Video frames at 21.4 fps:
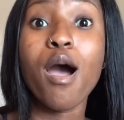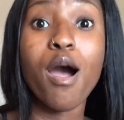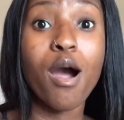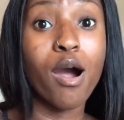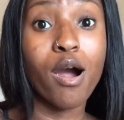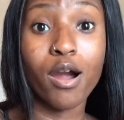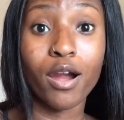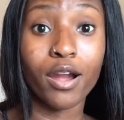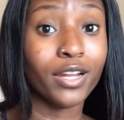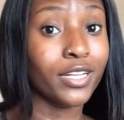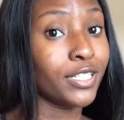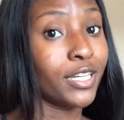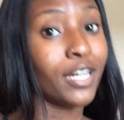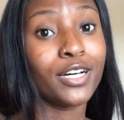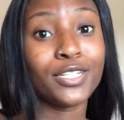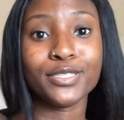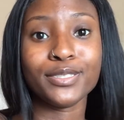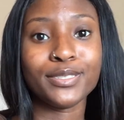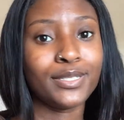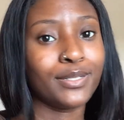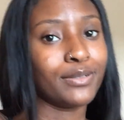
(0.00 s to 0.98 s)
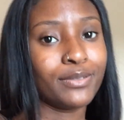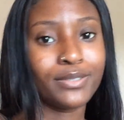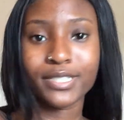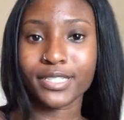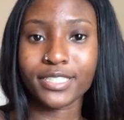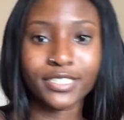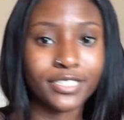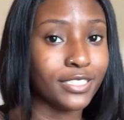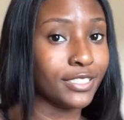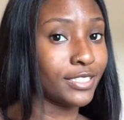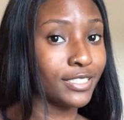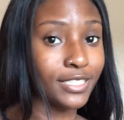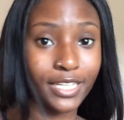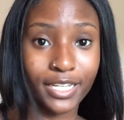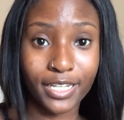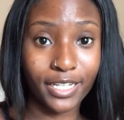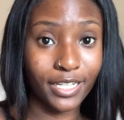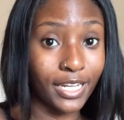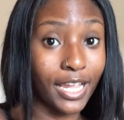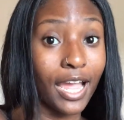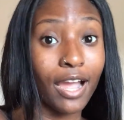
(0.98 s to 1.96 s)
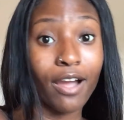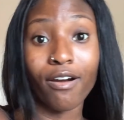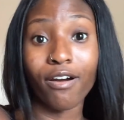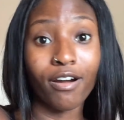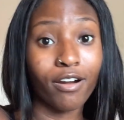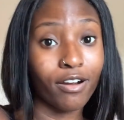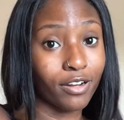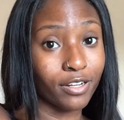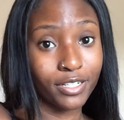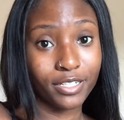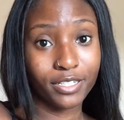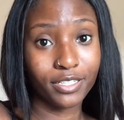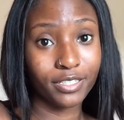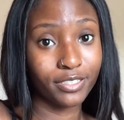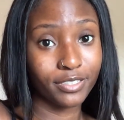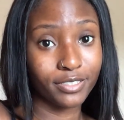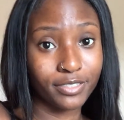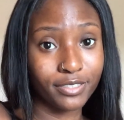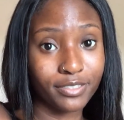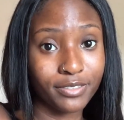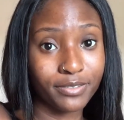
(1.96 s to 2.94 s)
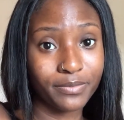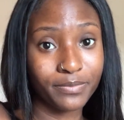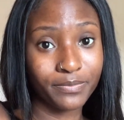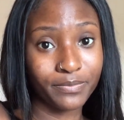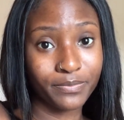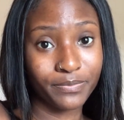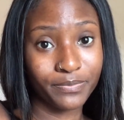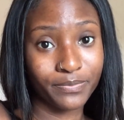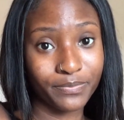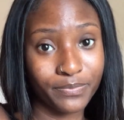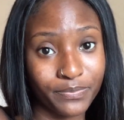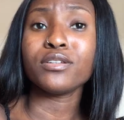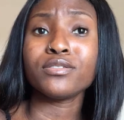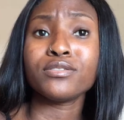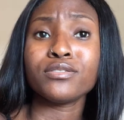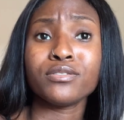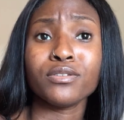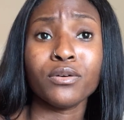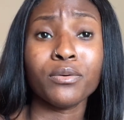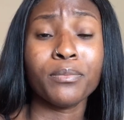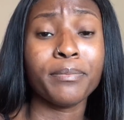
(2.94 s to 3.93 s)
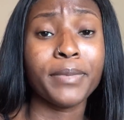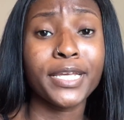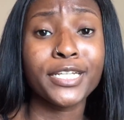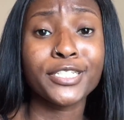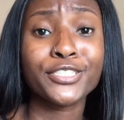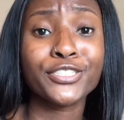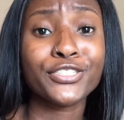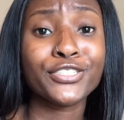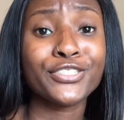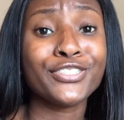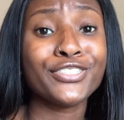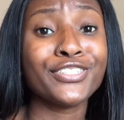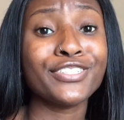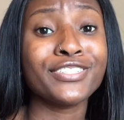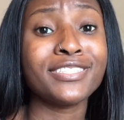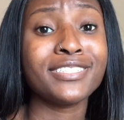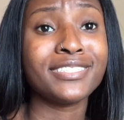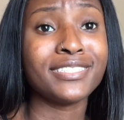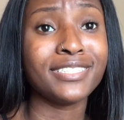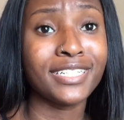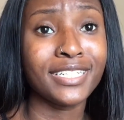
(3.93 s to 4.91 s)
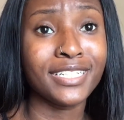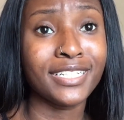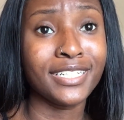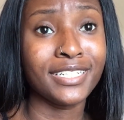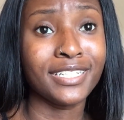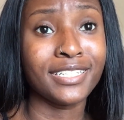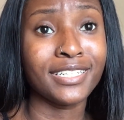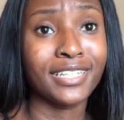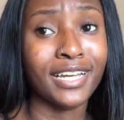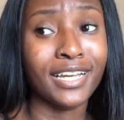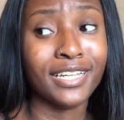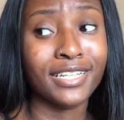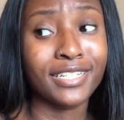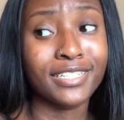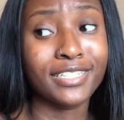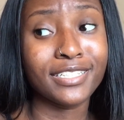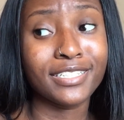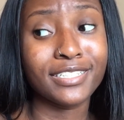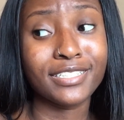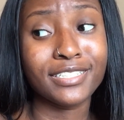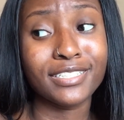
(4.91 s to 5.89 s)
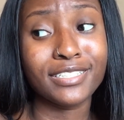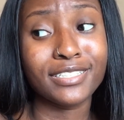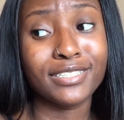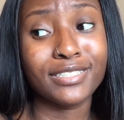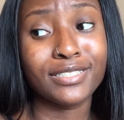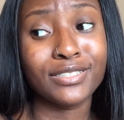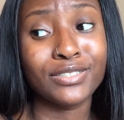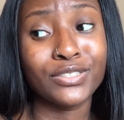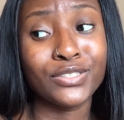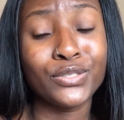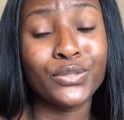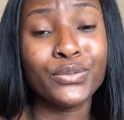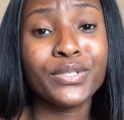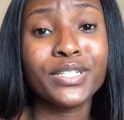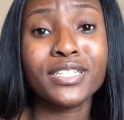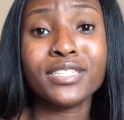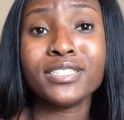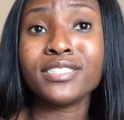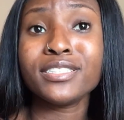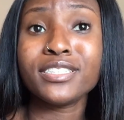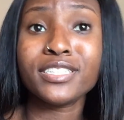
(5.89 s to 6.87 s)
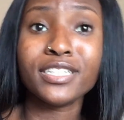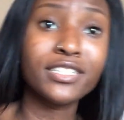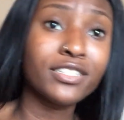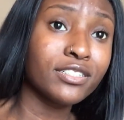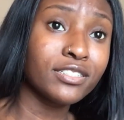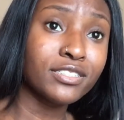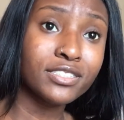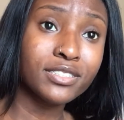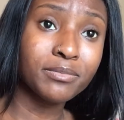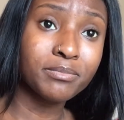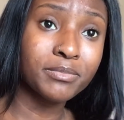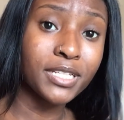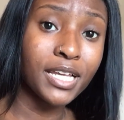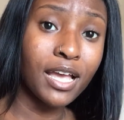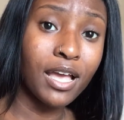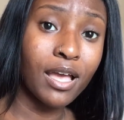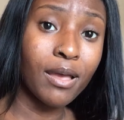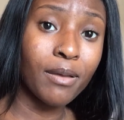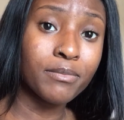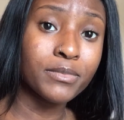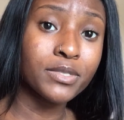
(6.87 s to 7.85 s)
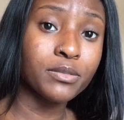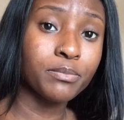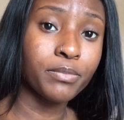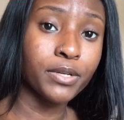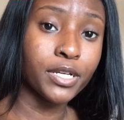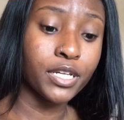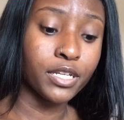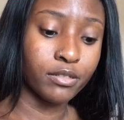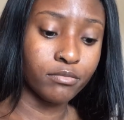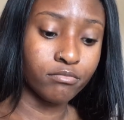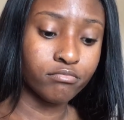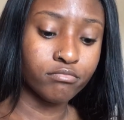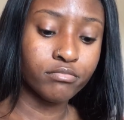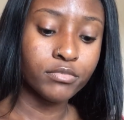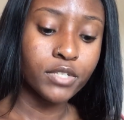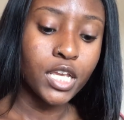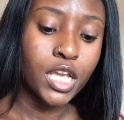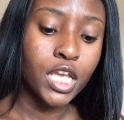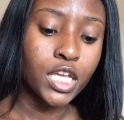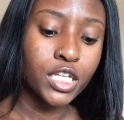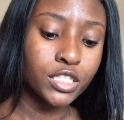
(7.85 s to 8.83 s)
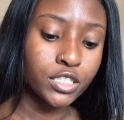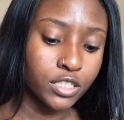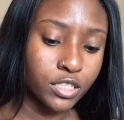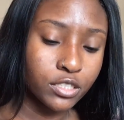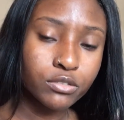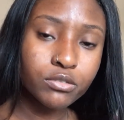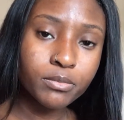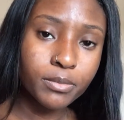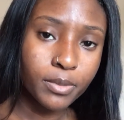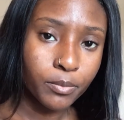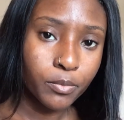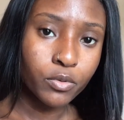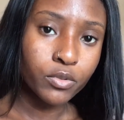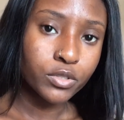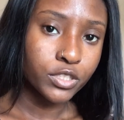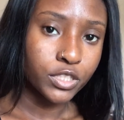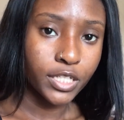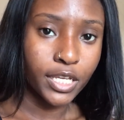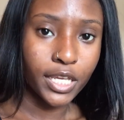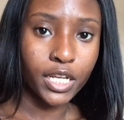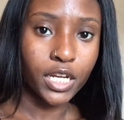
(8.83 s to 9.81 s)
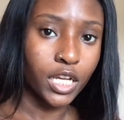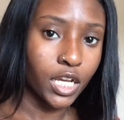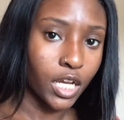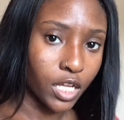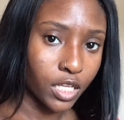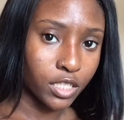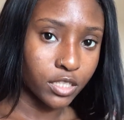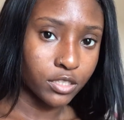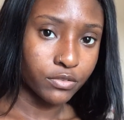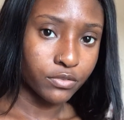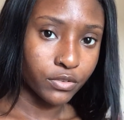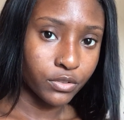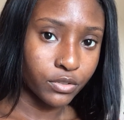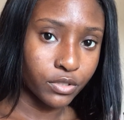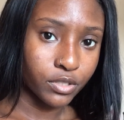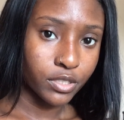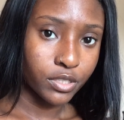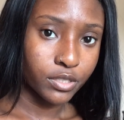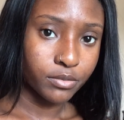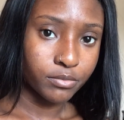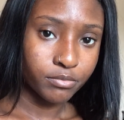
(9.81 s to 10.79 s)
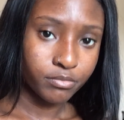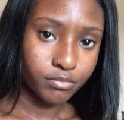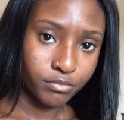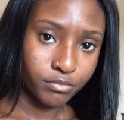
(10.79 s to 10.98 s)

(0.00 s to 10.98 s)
hard. Y'all don't understand how hard it is. So make sure you're studying. Like, you can chill sometimes, but just remember what you came to college for.